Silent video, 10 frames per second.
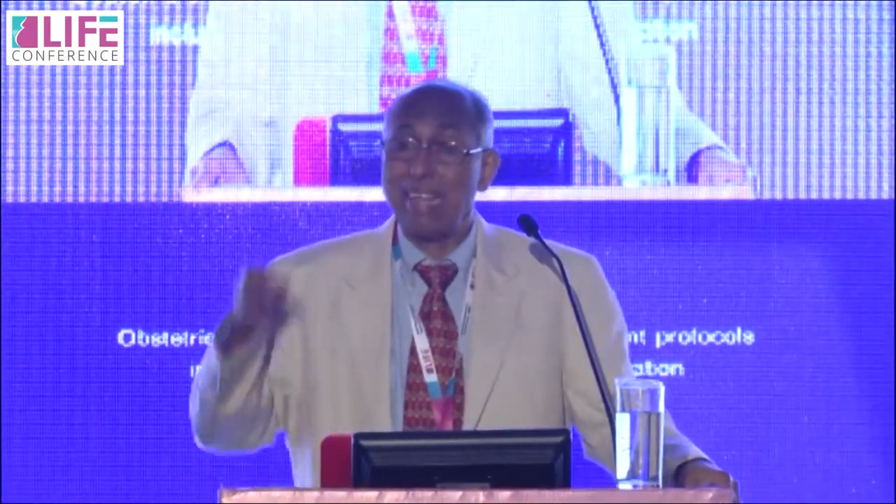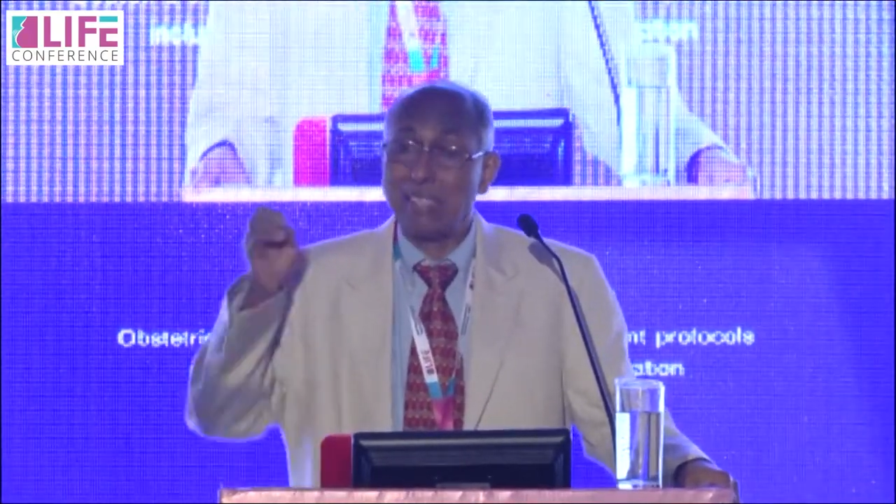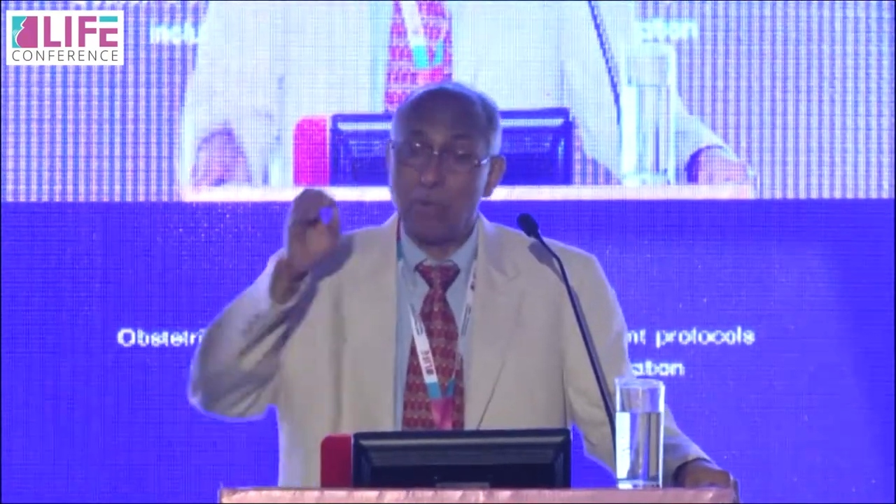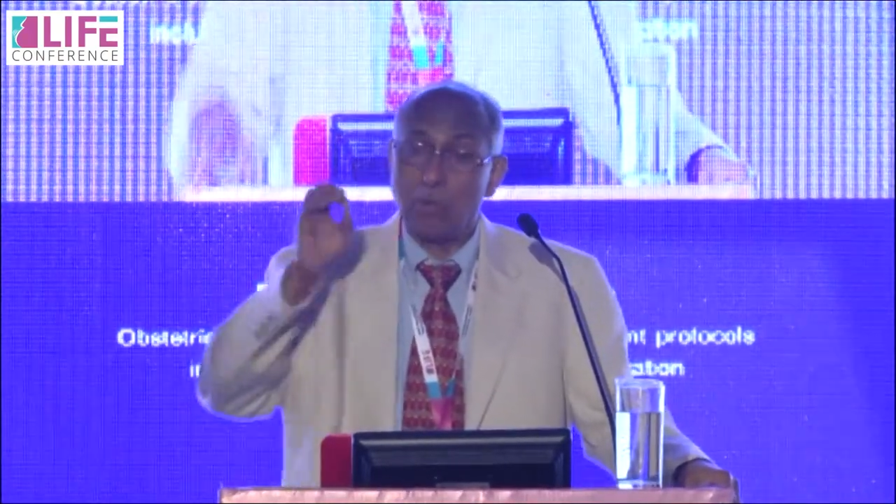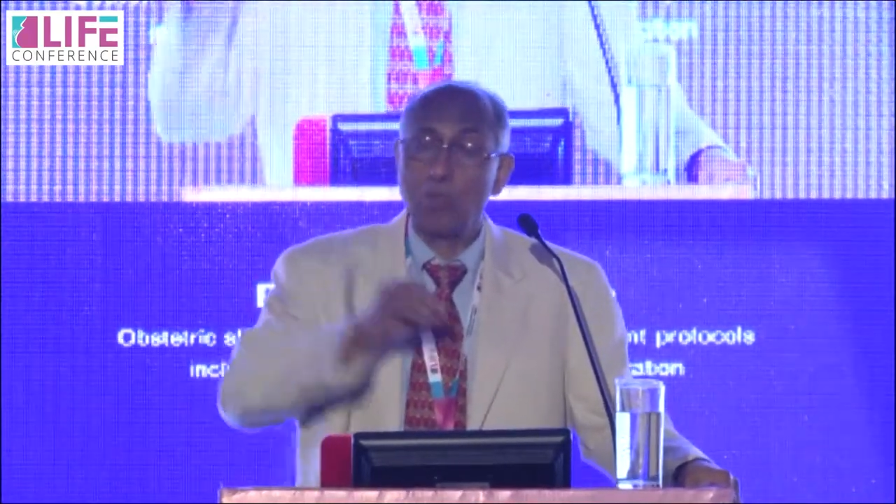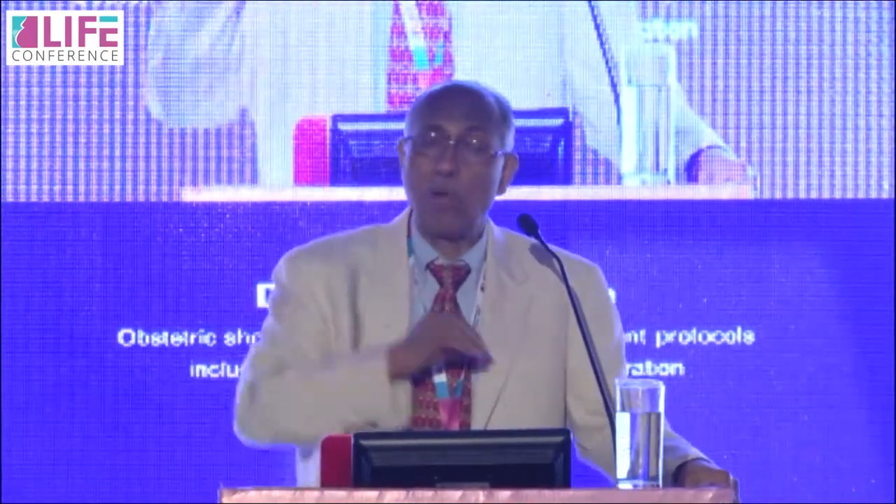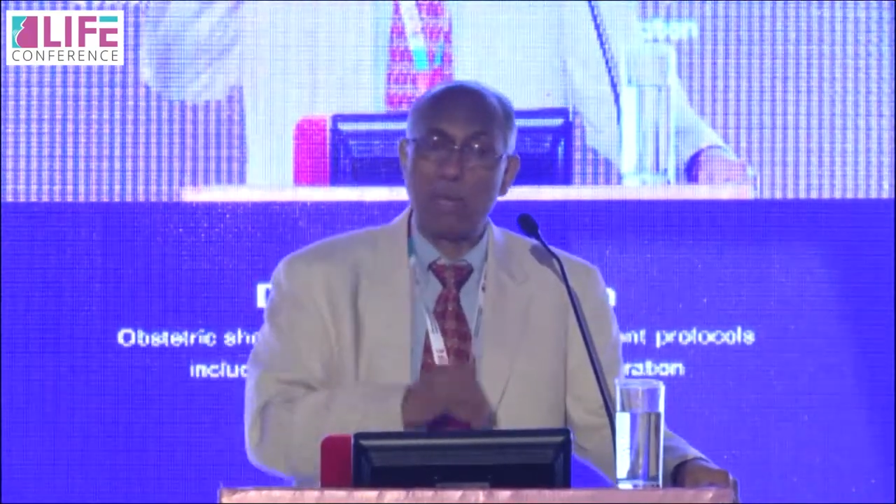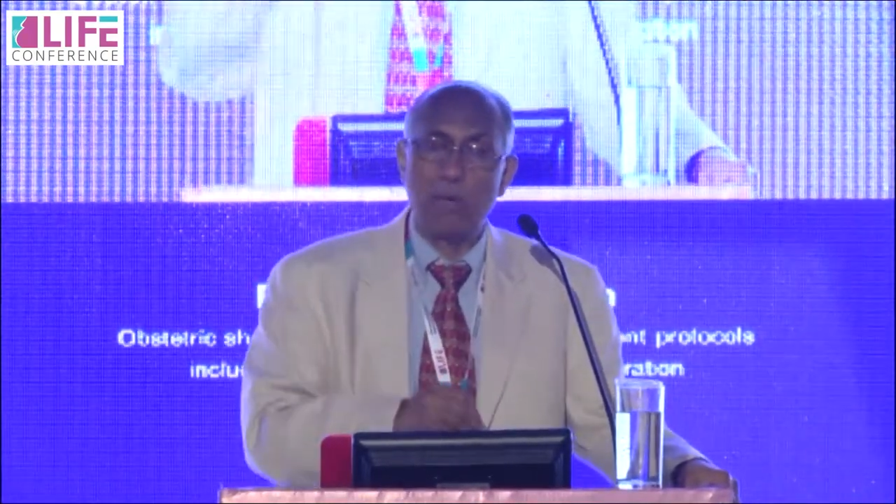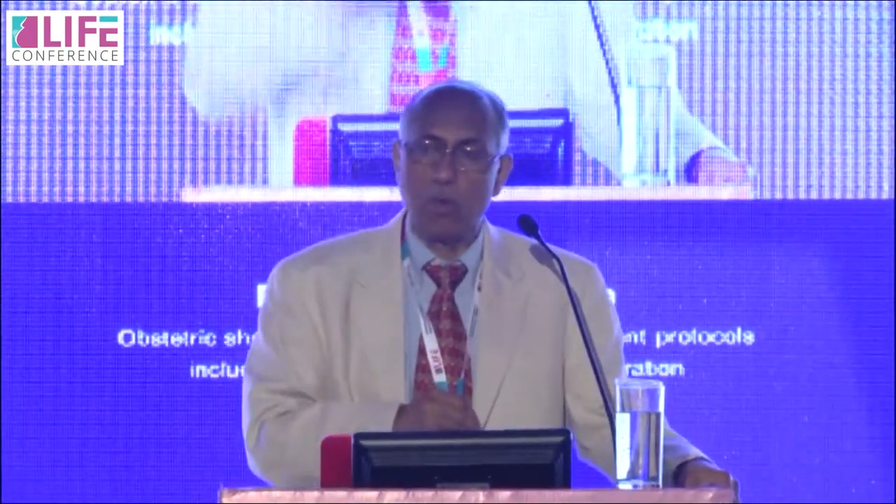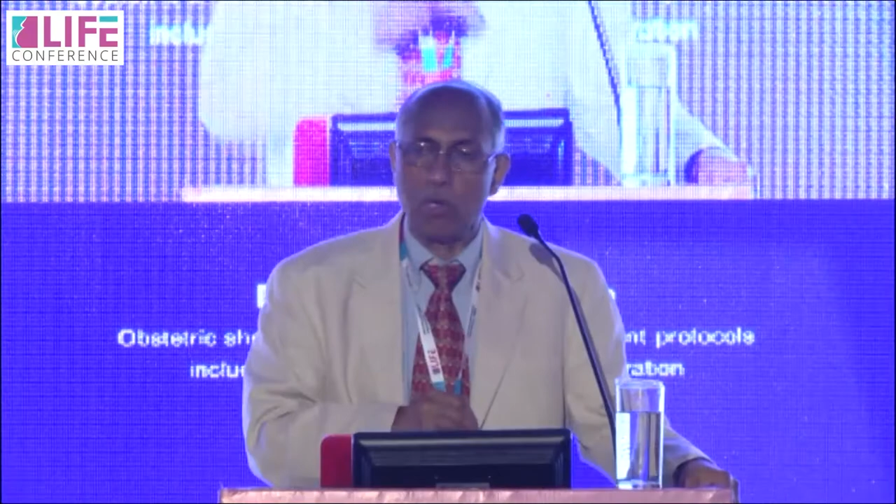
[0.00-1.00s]
the most
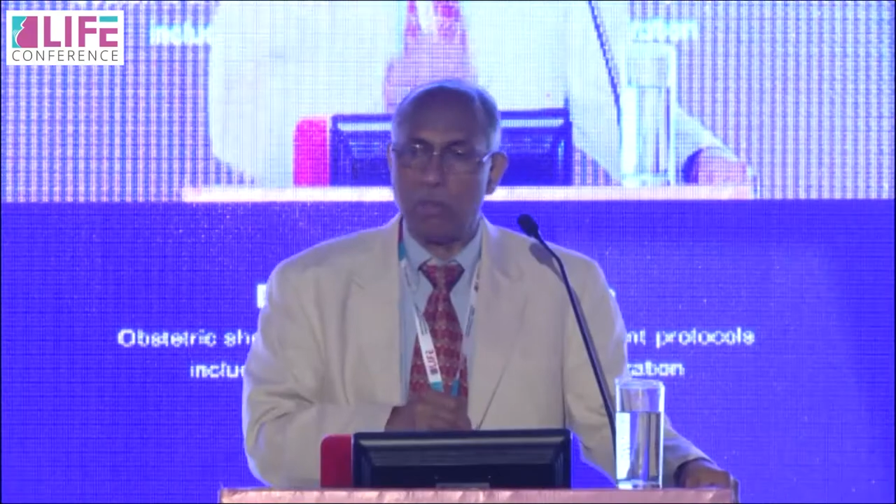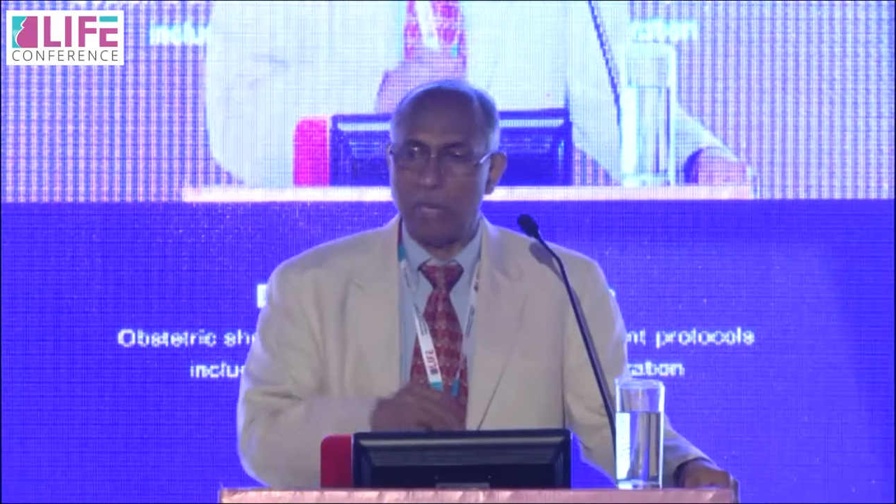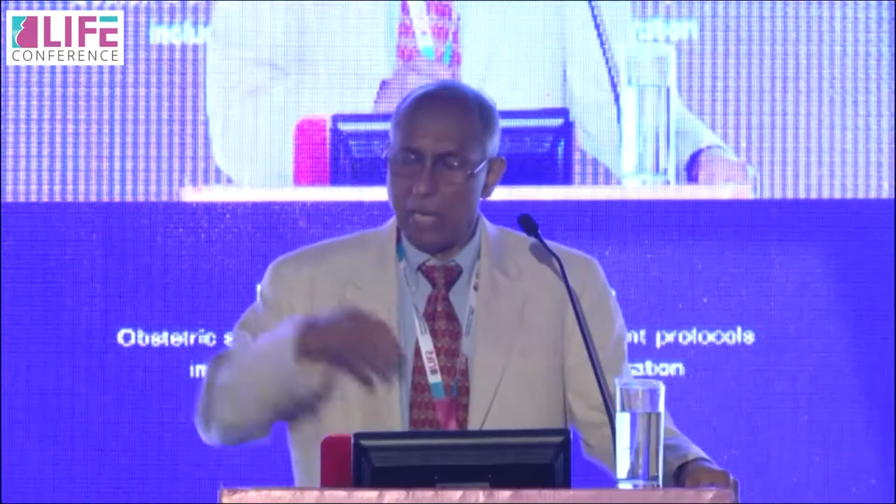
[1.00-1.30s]
valuable document.